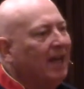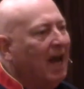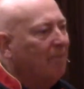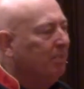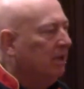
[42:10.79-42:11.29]

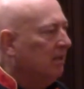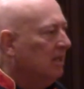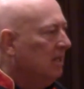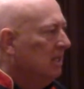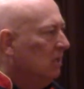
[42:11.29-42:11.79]
happy
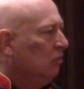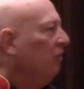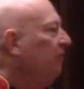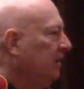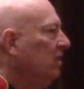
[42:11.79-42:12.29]
to
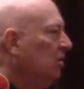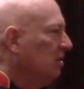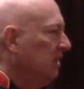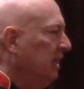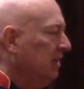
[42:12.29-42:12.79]
feed
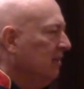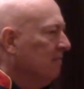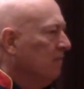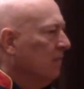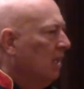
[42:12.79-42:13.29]
those kids.
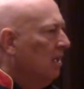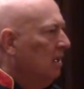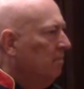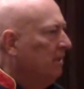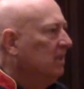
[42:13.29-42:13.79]

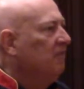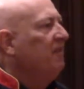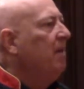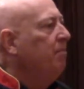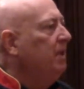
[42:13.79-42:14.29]
But at
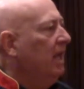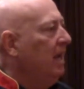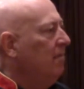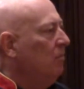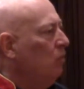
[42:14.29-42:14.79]
5
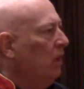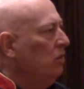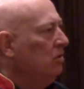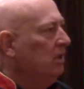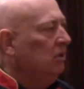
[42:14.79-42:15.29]
p.m., when
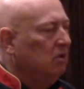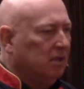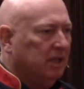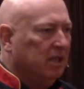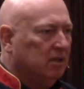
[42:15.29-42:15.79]
you see those
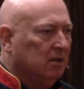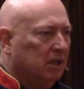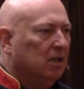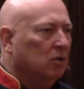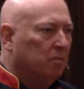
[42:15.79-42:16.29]
kids
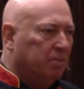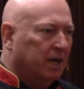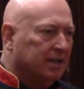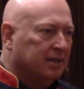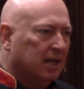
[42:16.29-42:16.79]
get in the
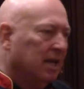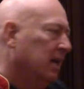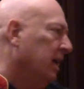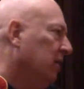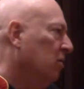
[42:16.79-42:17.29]
bus,
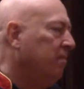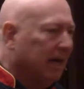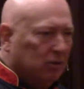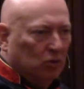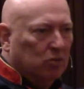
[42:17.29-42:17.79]
they go
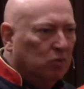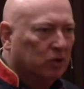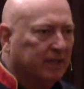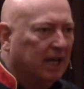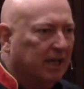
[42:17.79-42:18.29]
back to the
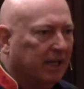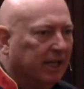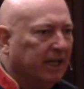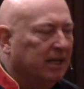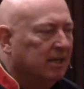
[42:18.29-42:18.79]
motel
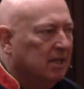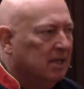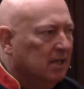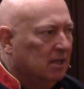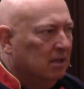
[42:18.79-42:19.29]
area,
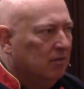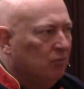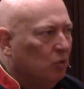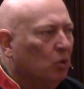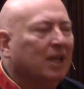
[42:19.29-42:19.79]

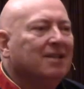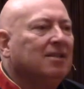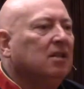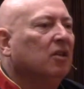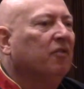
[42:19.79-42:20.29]
you can
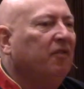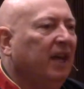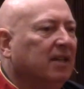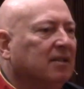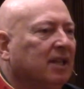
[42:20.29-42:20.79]
see their
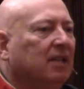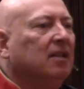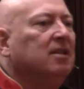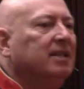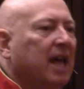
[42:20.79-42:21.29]
face
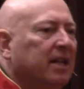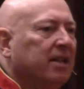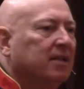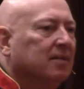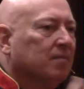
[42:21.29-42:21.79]
getting
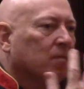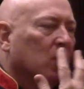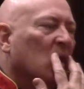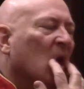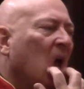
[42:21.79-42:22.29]
saddened.
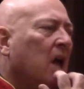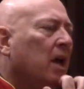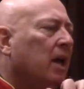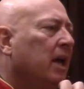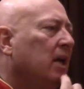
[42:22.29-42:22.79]

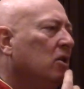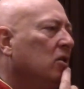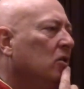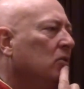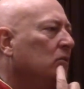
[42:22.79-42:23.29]
And
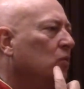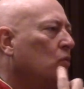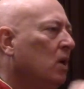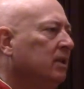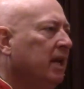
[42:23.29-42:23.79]

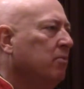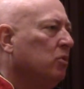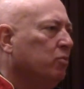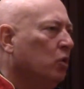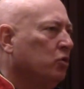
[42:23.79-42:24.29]
one day at the
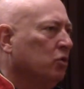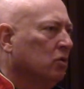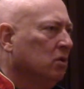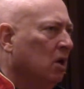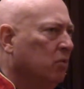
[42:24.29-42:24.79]
Boys Girls
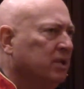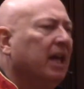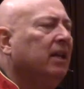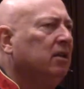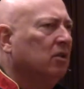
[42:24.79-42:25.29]
Club, it was
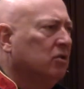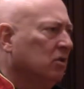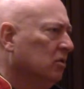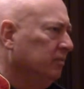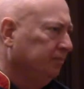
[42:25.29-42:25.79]
8 years ago,